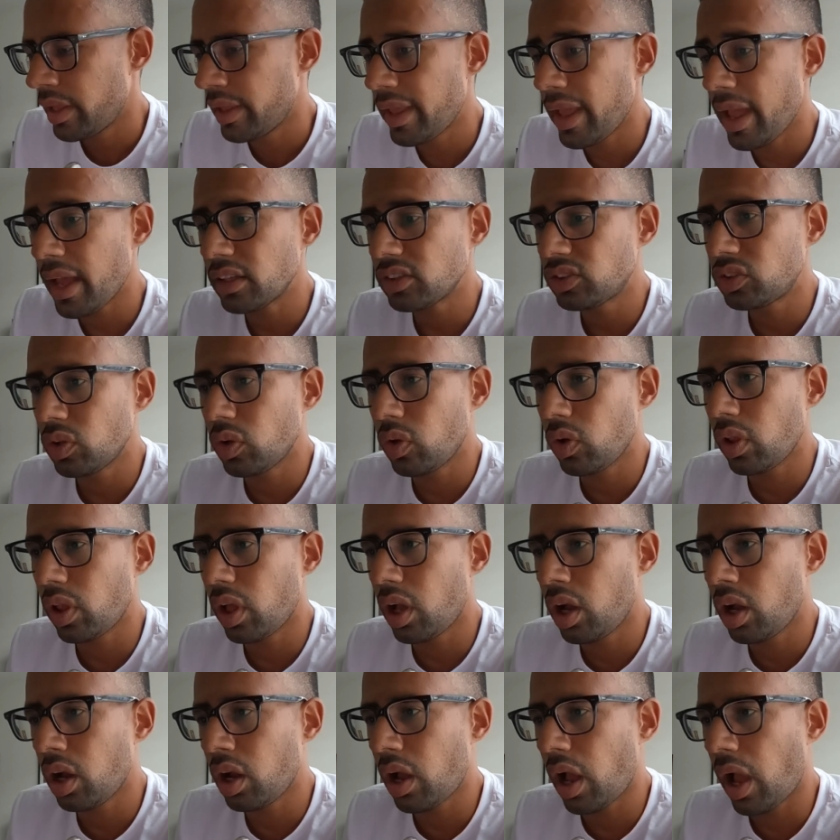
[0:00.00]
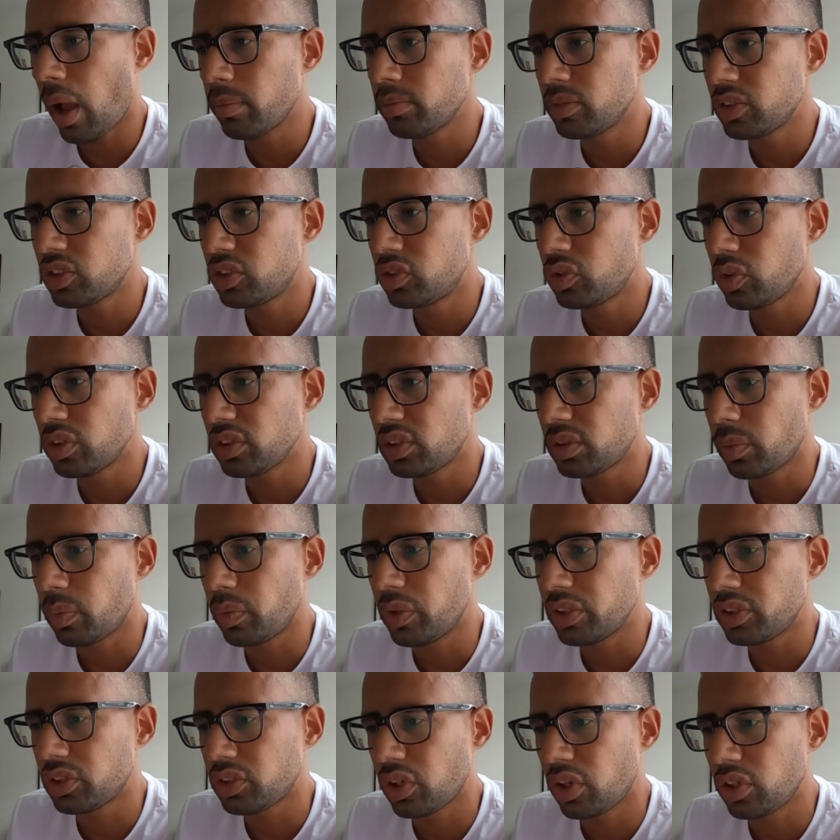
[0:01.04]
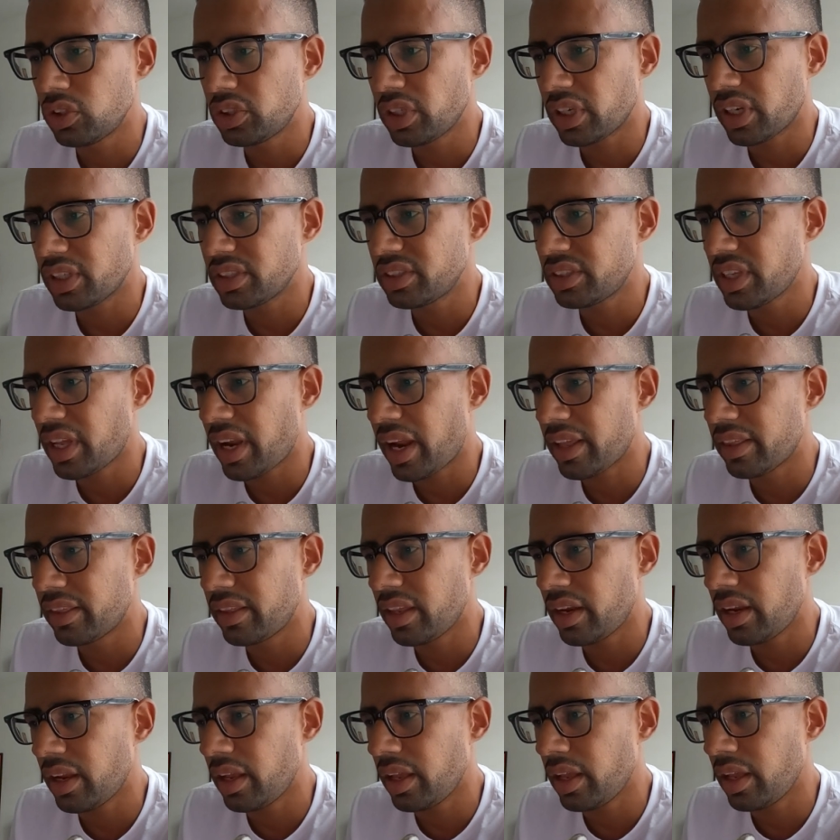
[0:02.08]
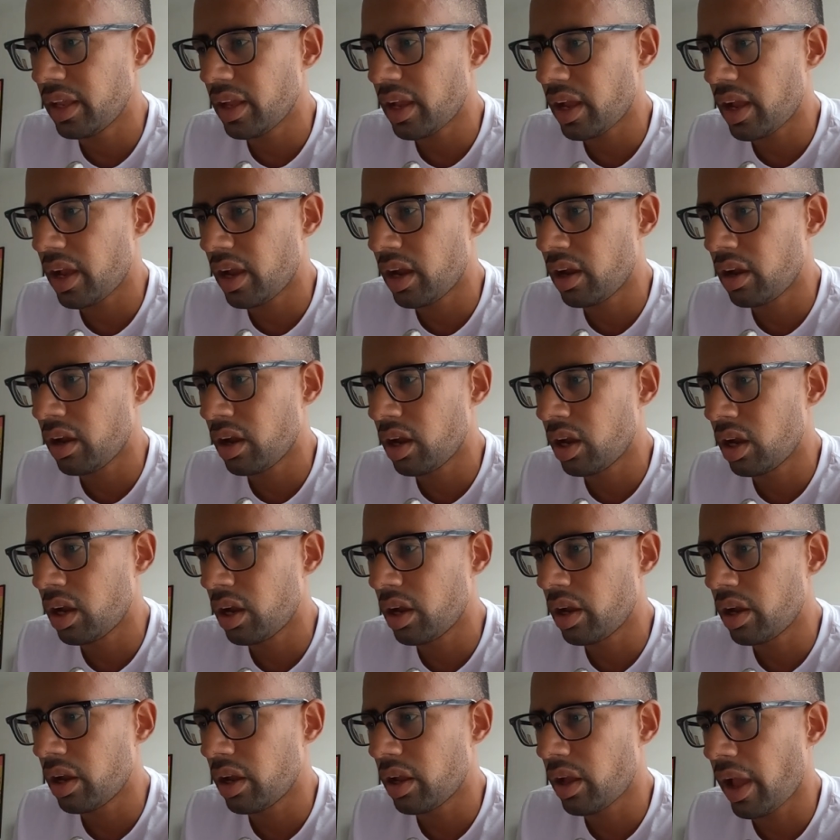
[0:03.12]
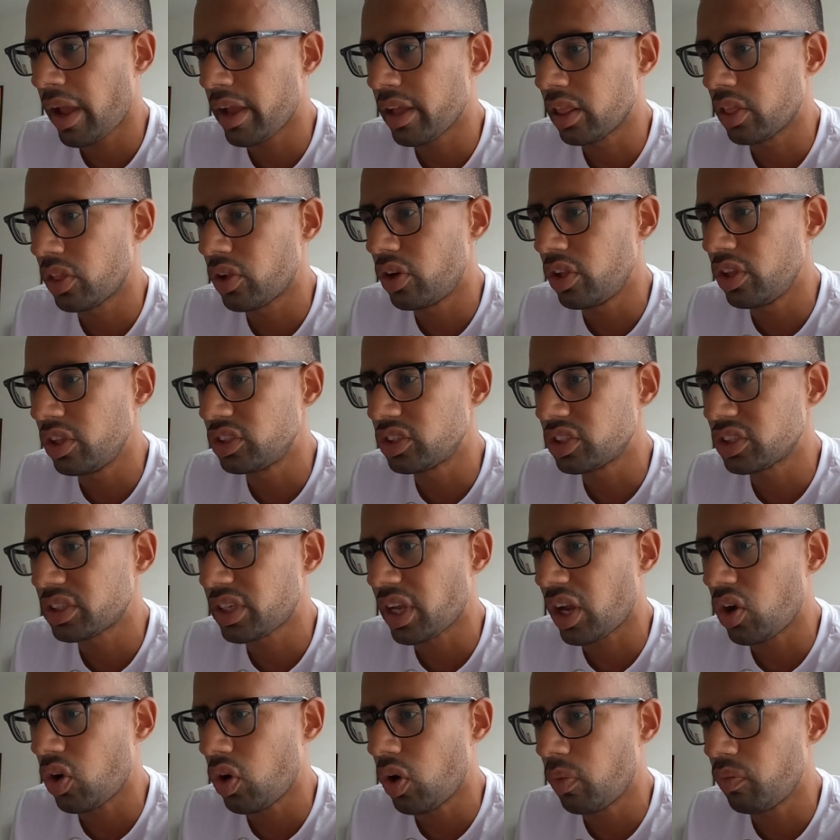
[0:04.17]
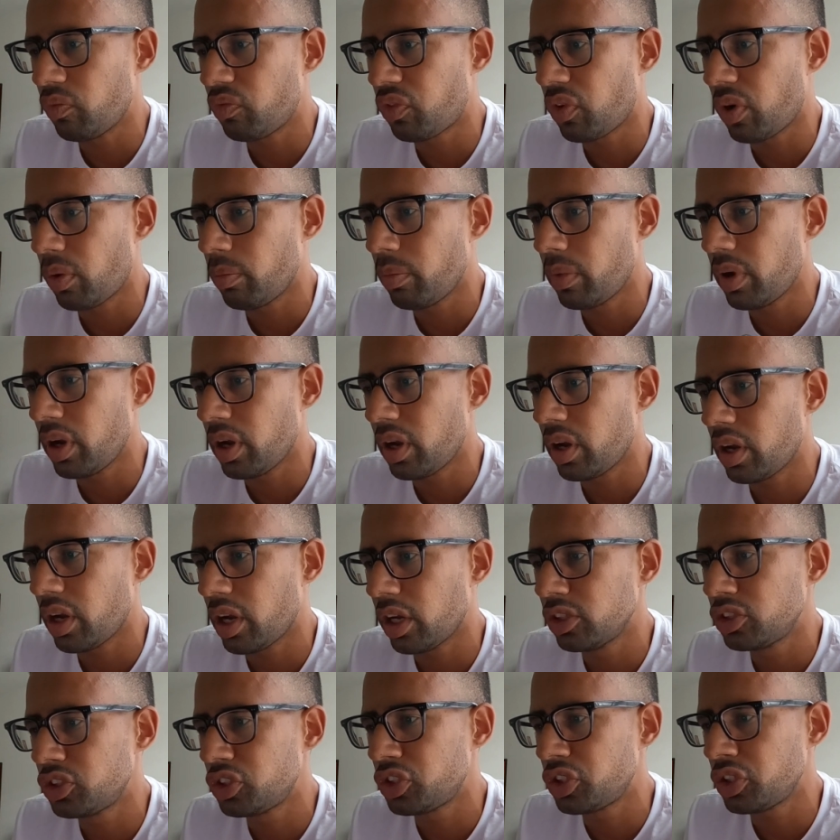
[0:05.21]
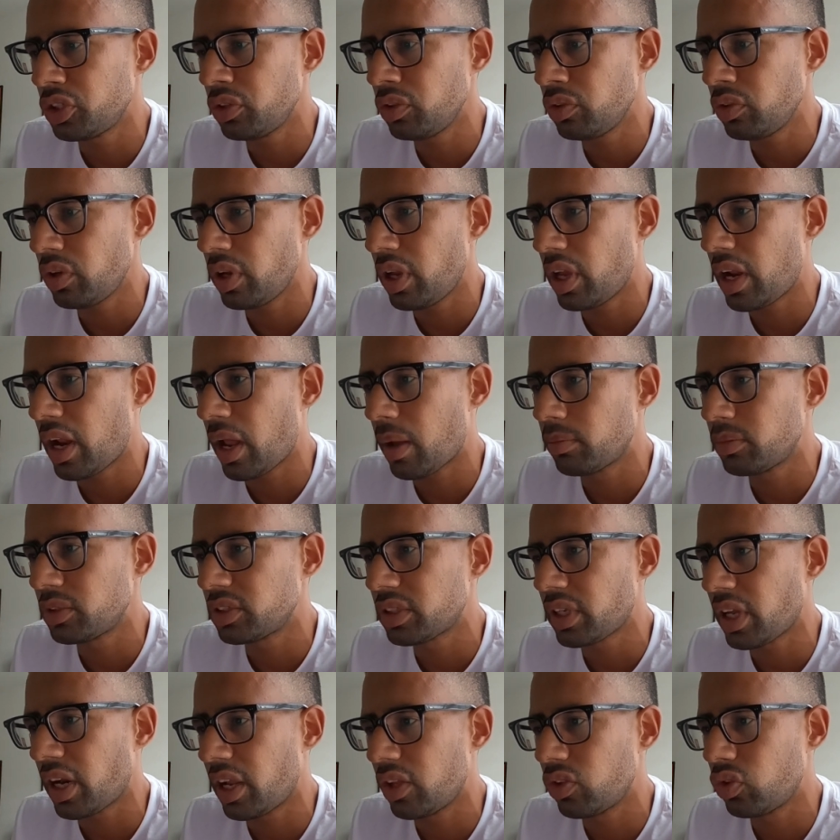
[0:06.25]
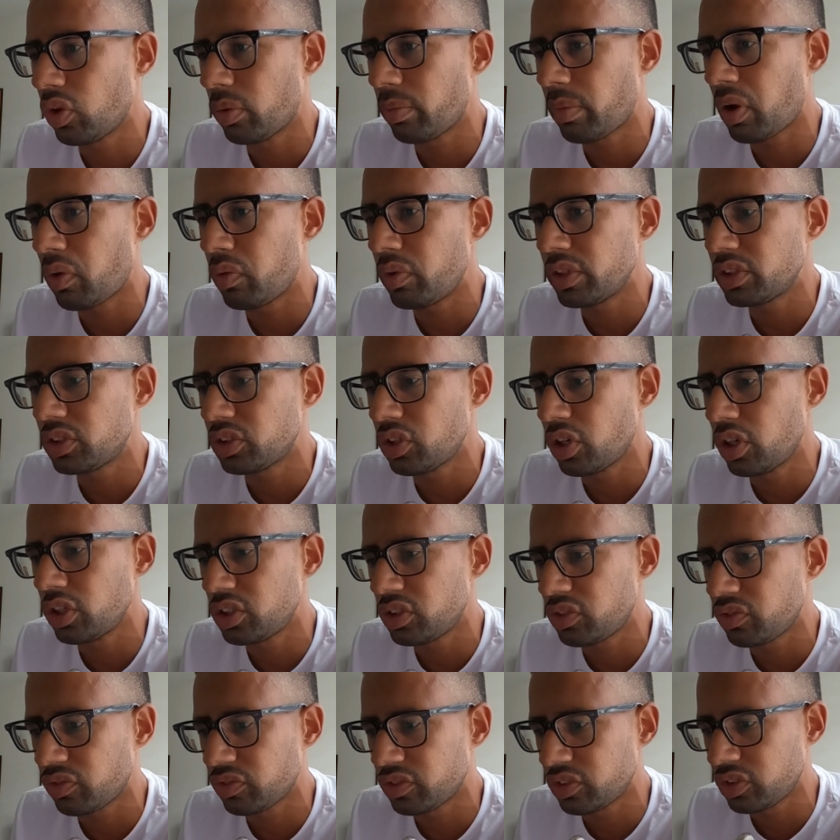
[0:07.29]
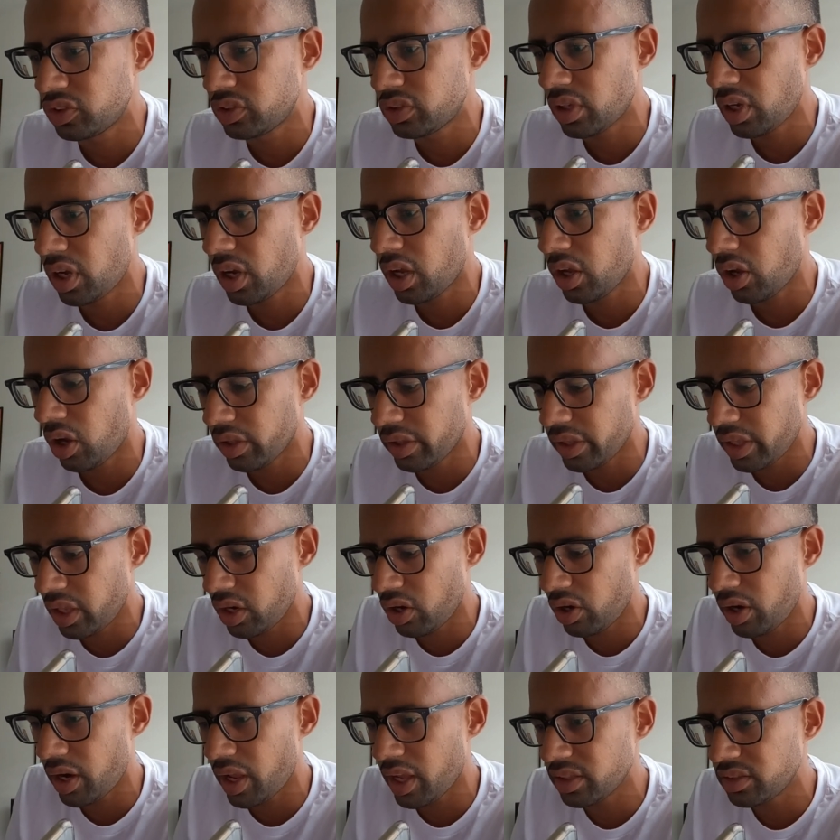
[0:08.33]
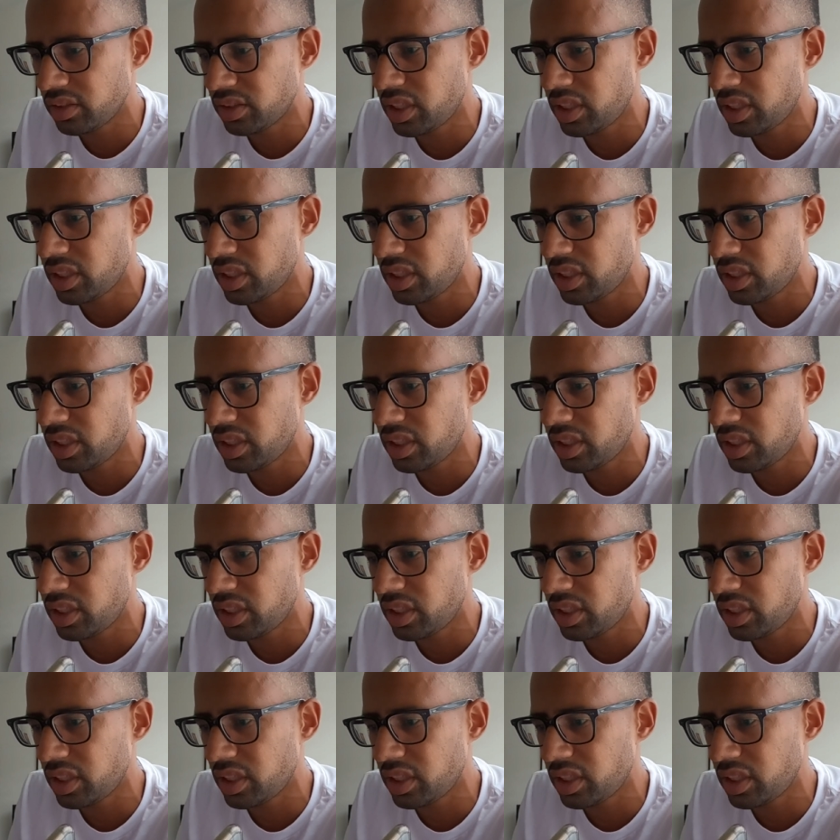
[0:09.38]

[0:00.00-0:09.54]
Yeah, so I'm just doing some research. Like I said, I literally just got home from a shoot, and I'm just kind of doing my research on the internet,